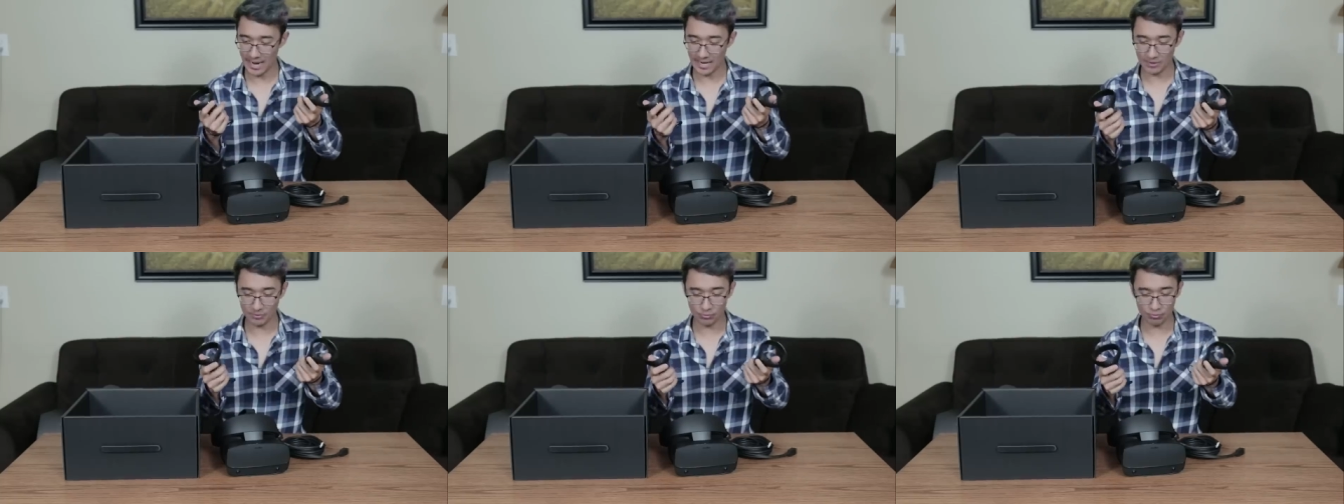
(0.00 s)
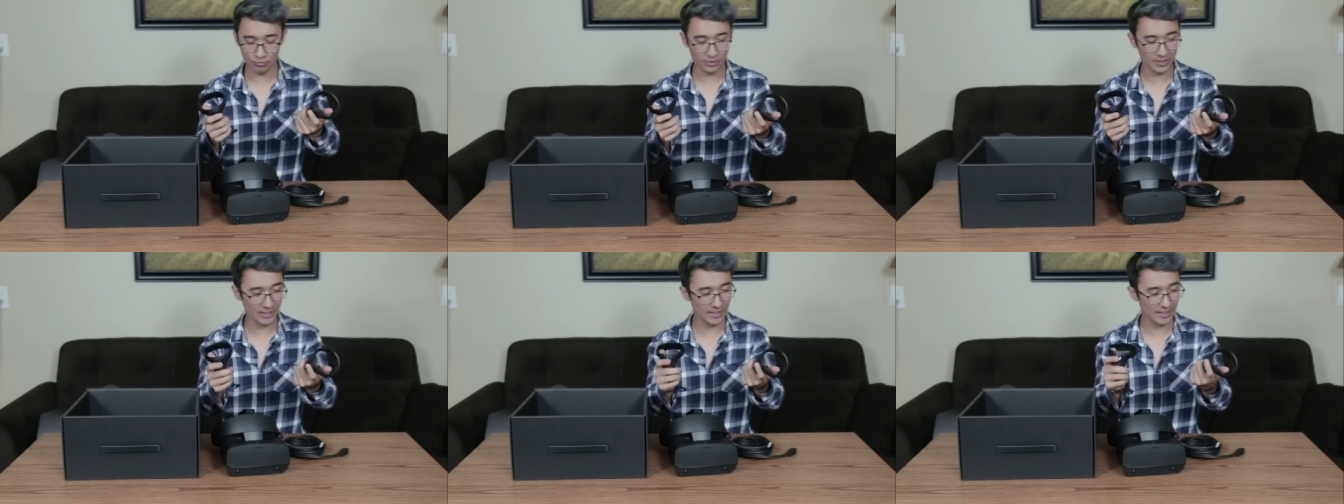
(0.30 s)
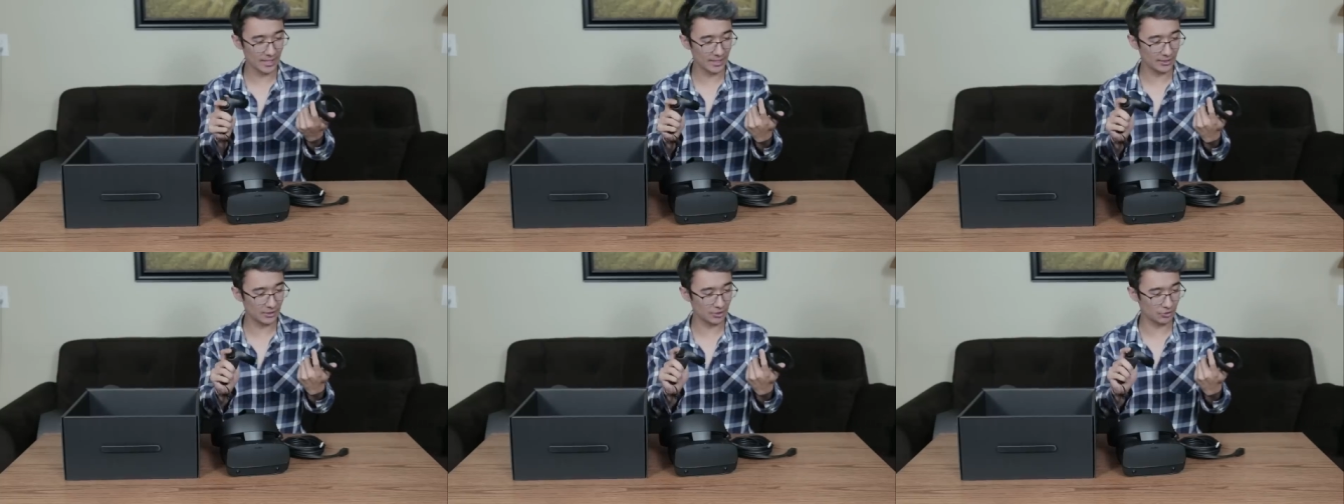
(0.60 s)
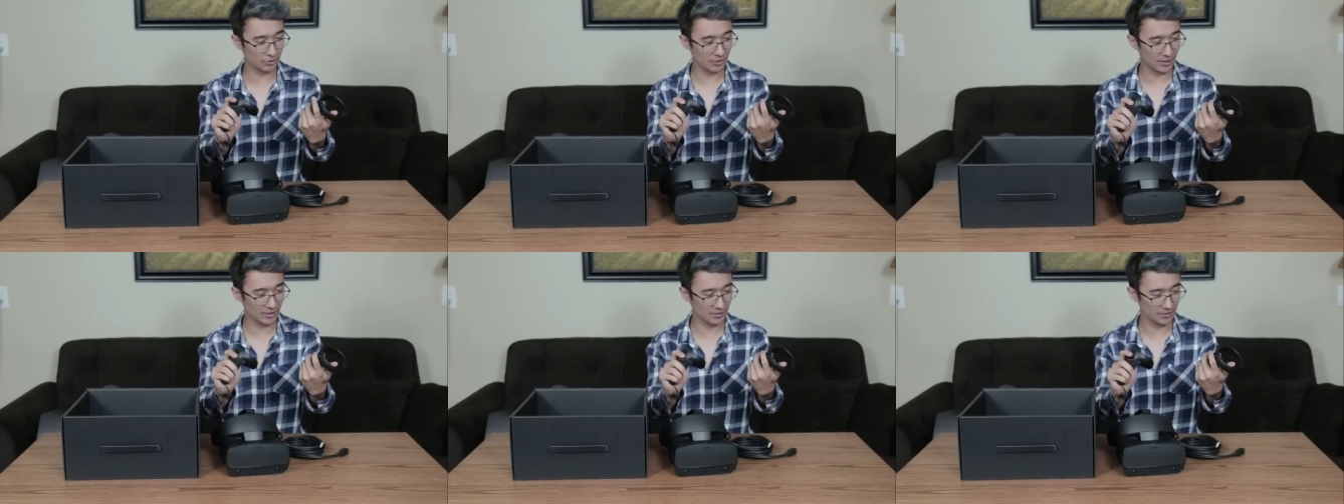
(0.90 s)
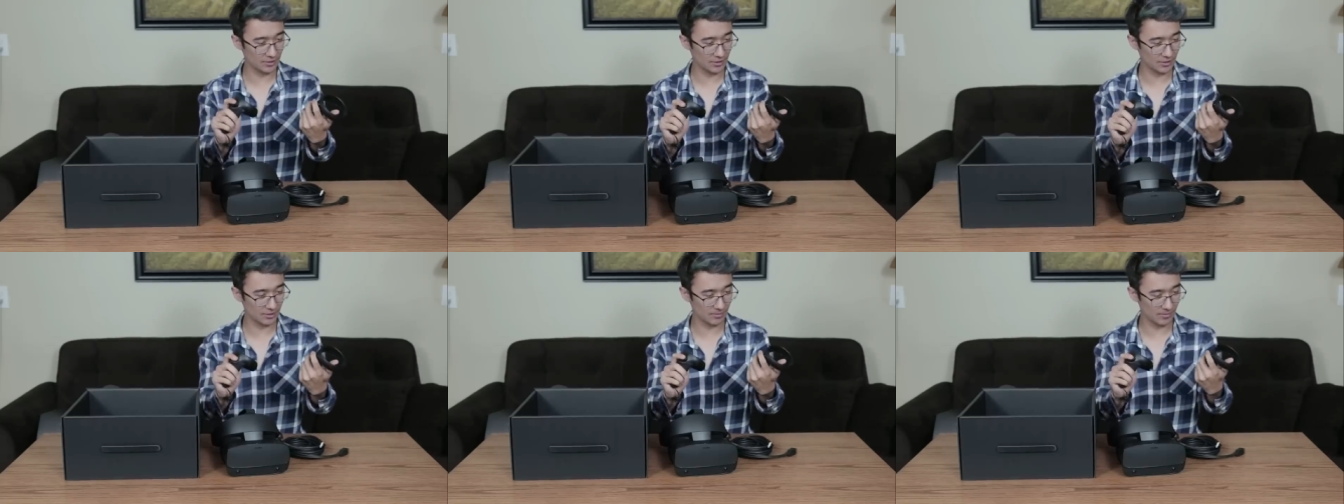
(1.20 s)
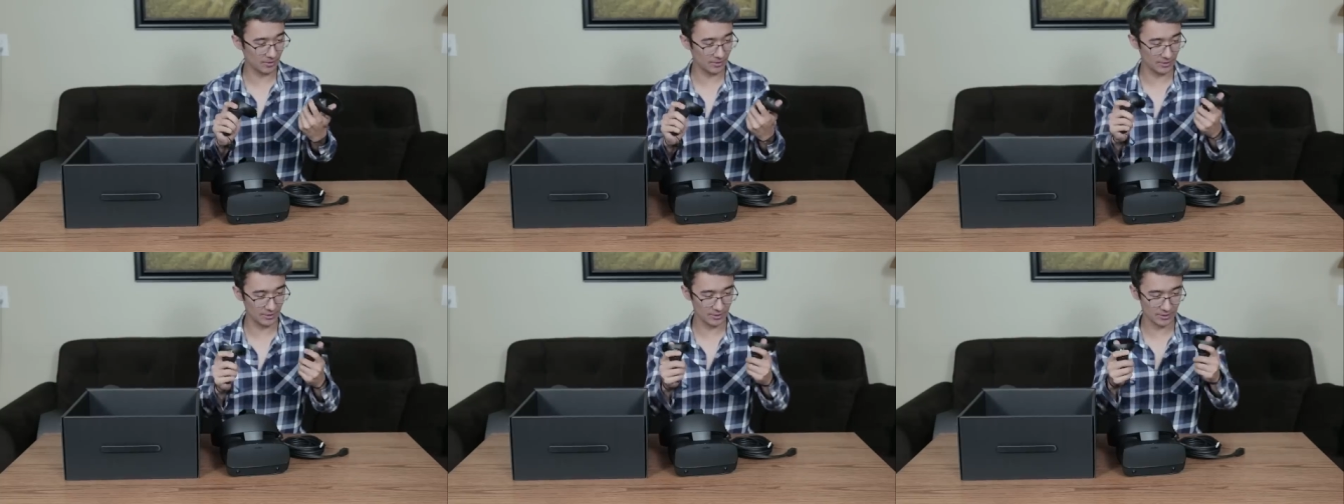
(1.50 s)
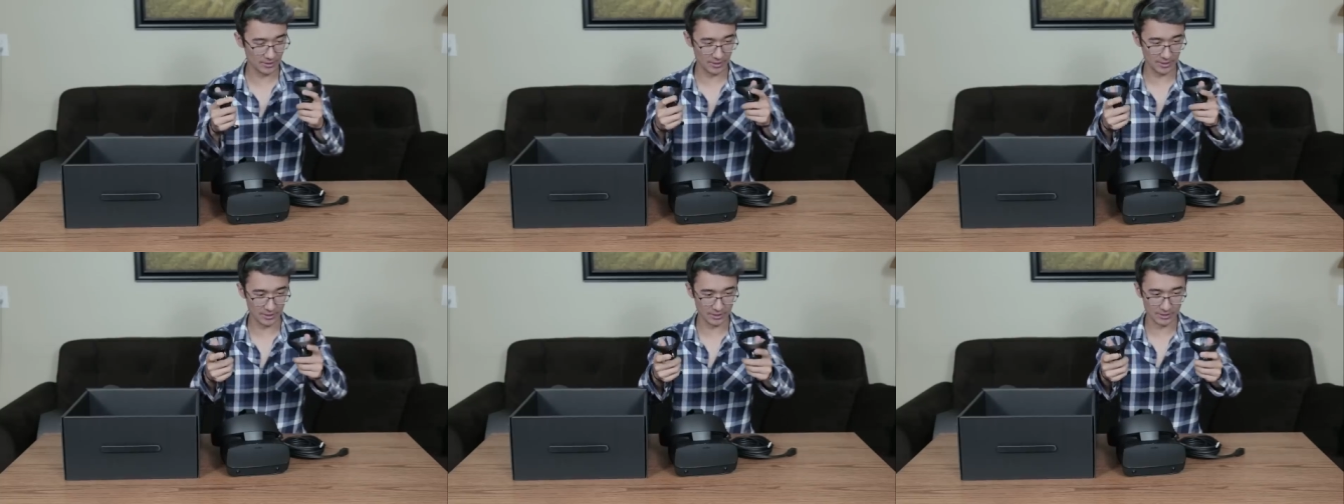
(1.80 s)
I really like the trigger system on
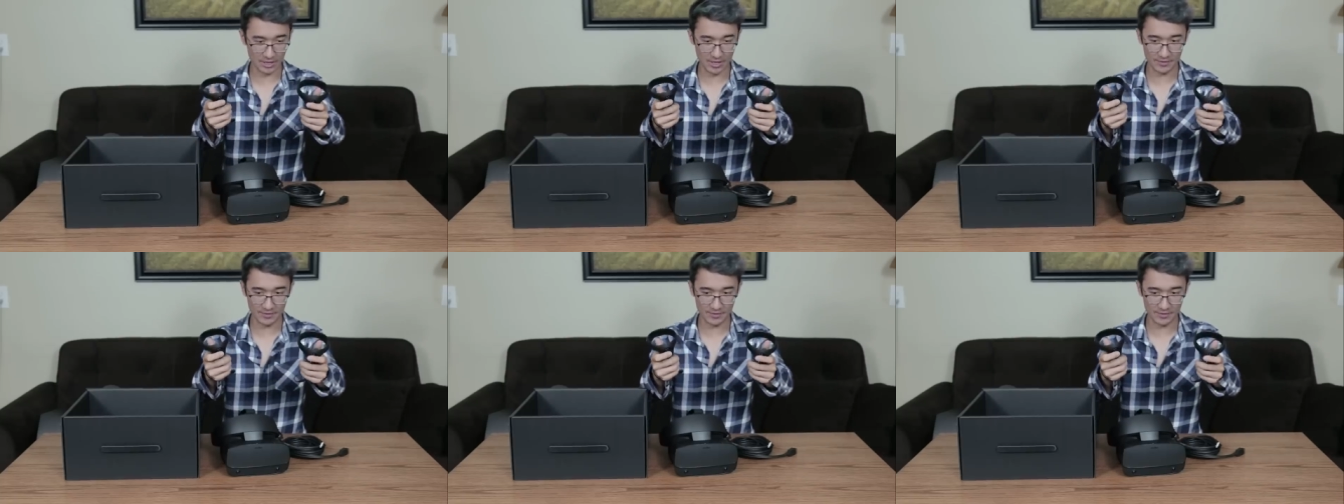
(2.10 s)
these things.